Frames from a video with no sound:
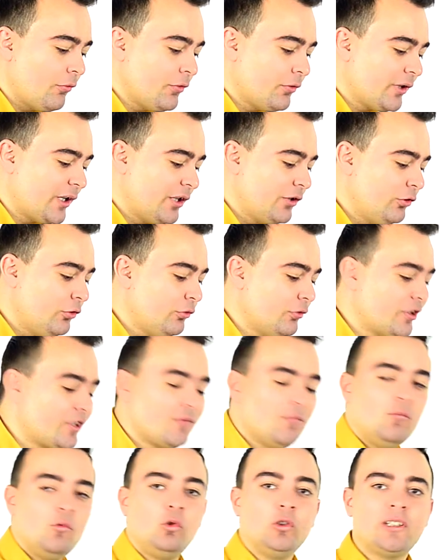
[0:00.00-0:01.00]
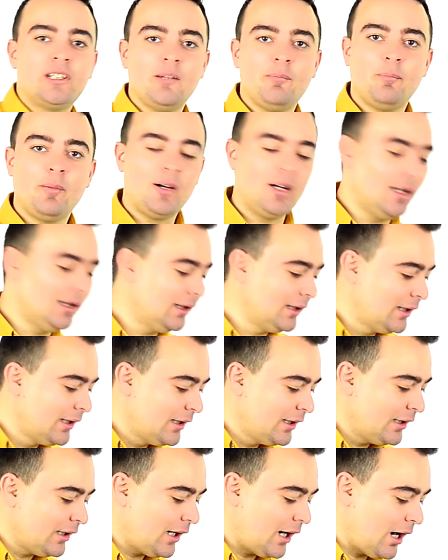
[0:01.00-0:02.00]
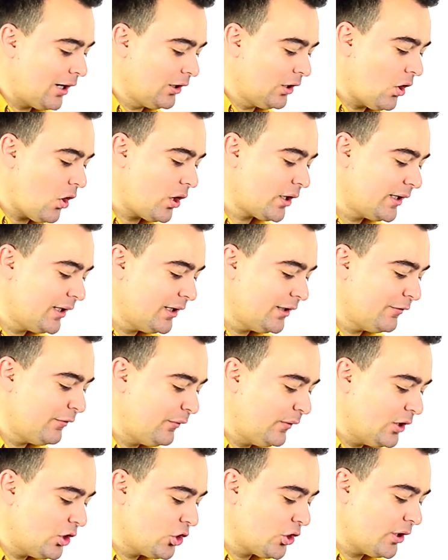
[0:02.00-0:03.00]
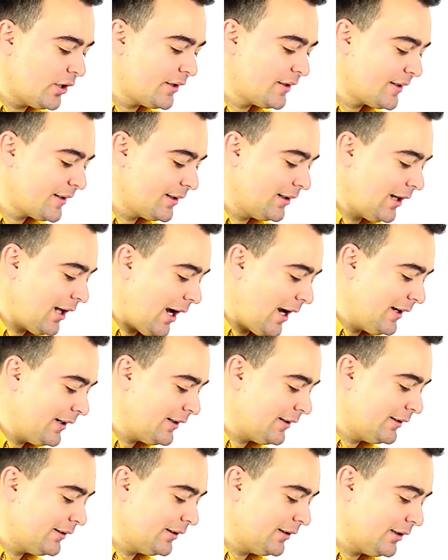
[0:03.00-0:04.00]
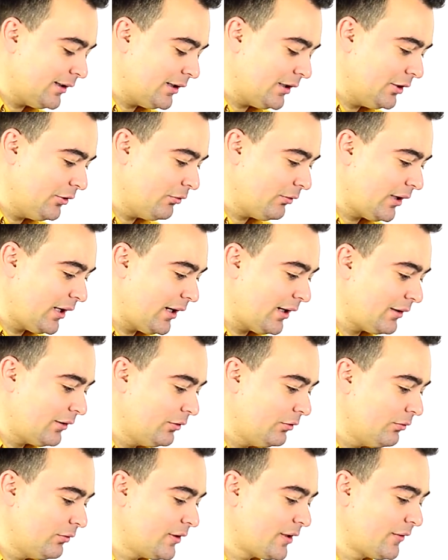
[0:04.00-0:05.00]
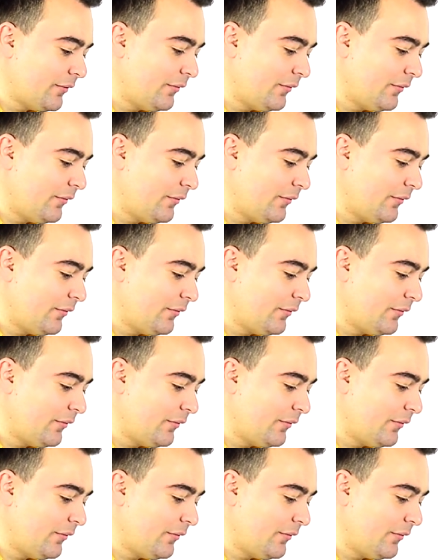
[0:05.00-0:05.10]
you can use multiple unlocking features, like you can use